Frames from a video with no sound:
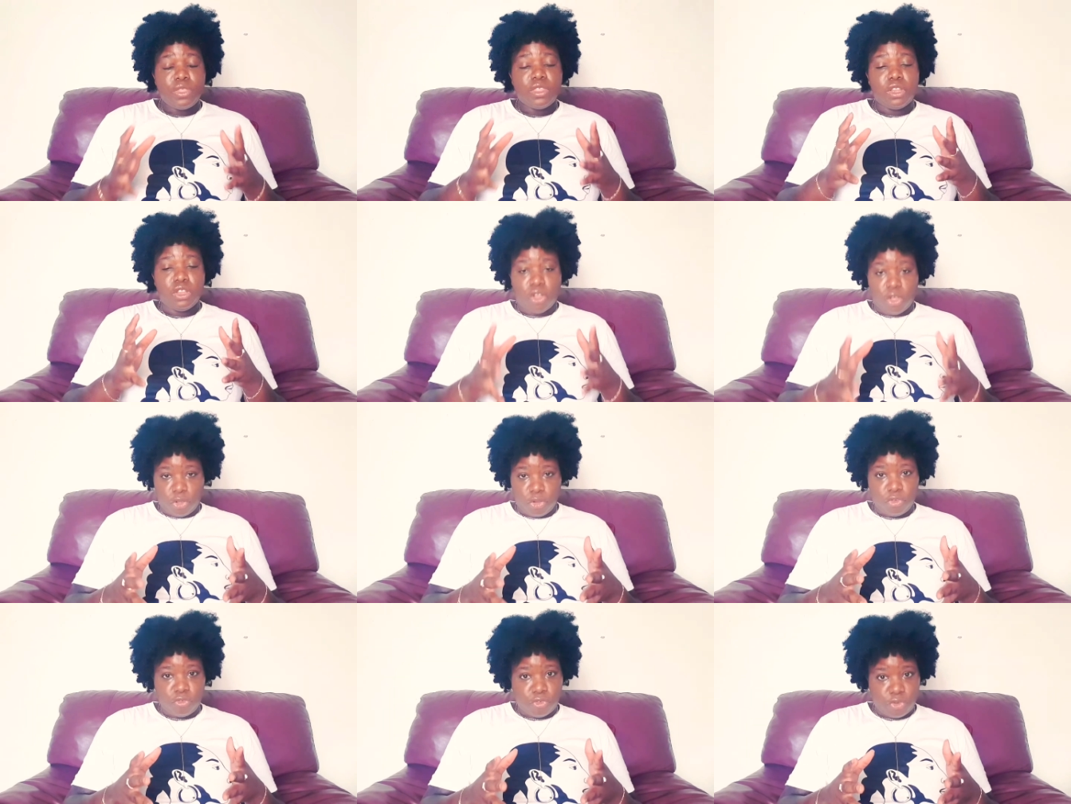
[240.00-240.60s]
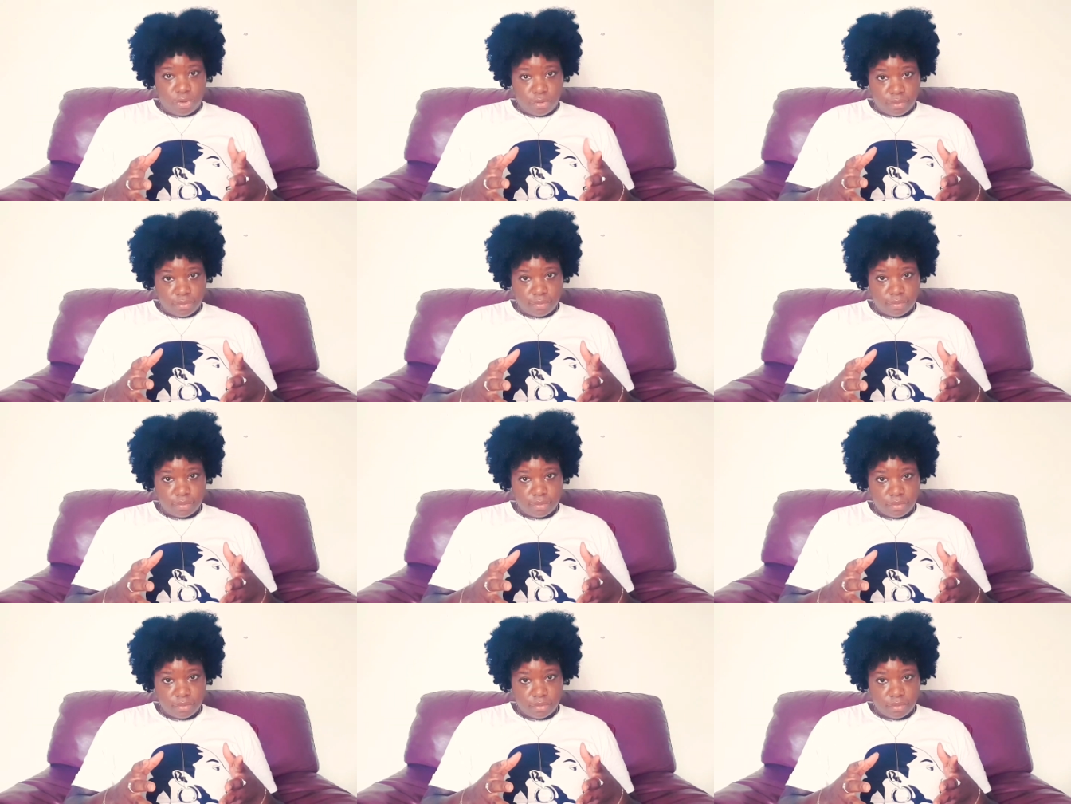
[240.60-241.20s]
the long run.
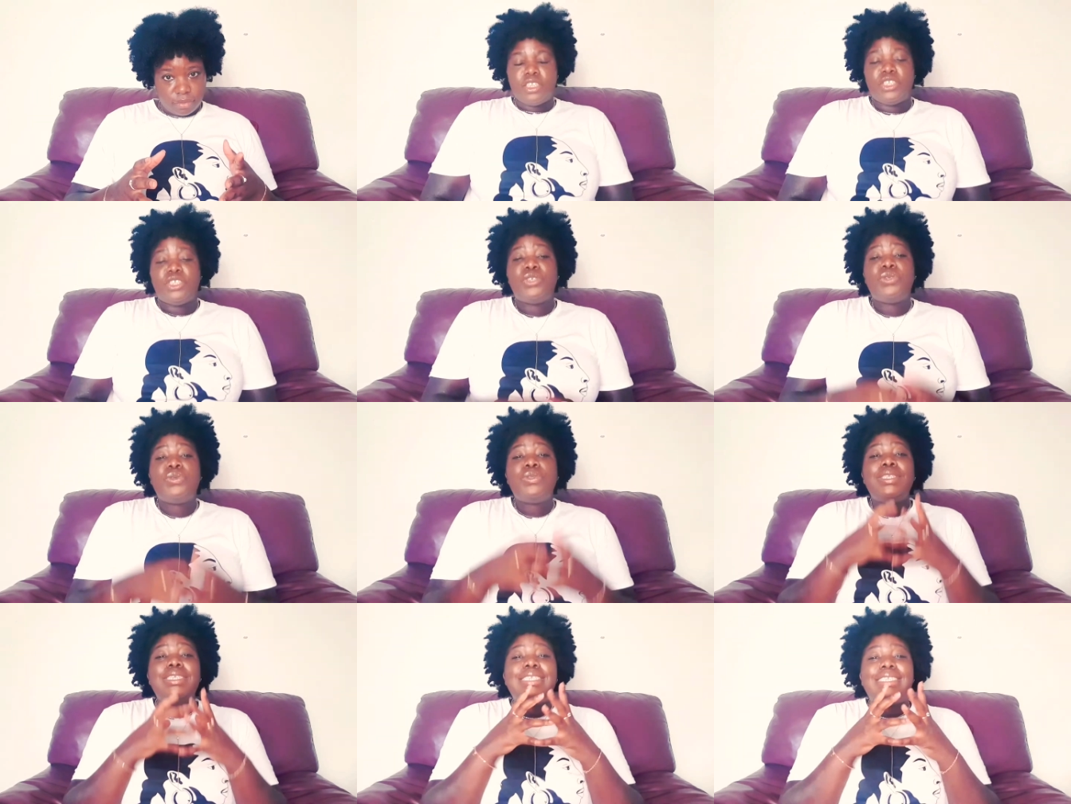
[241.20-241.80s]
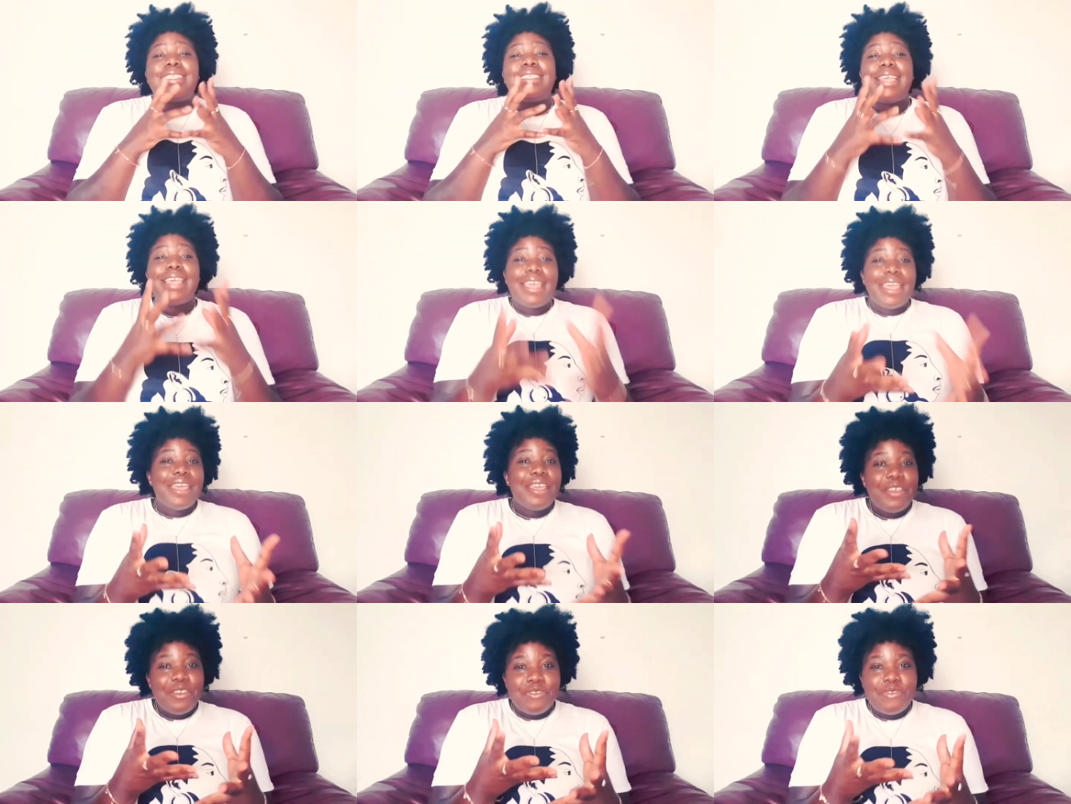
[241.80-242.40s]
You
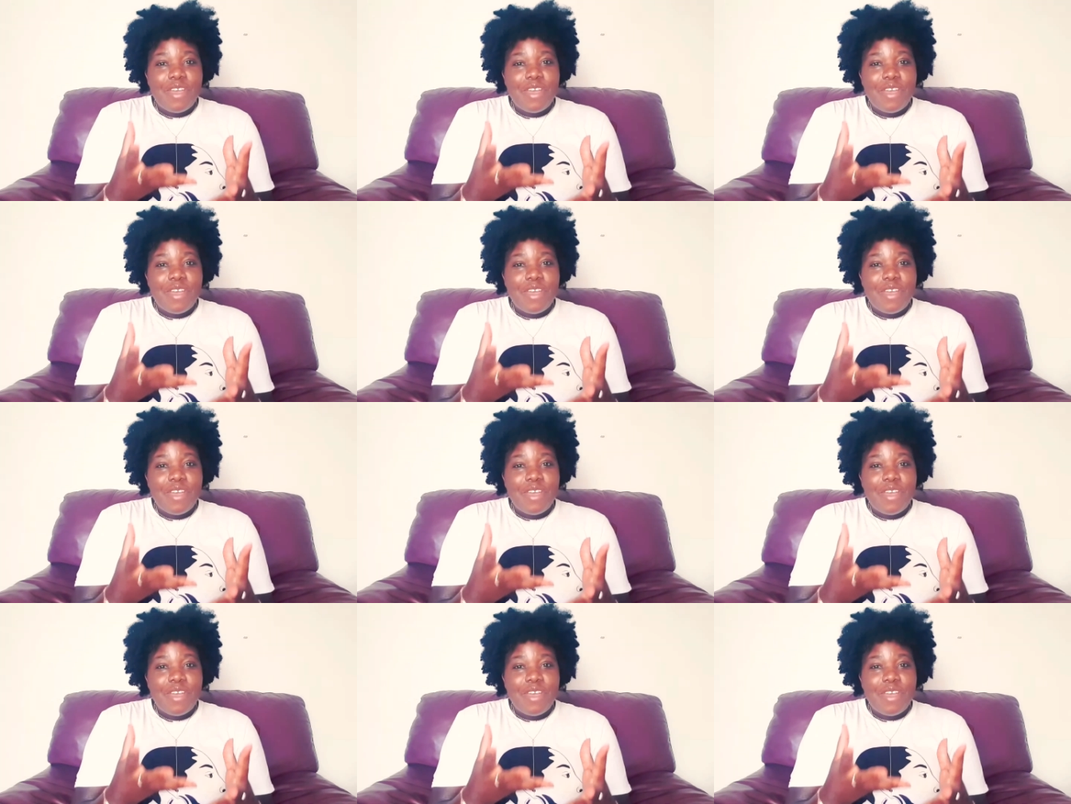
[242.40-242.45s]
deserve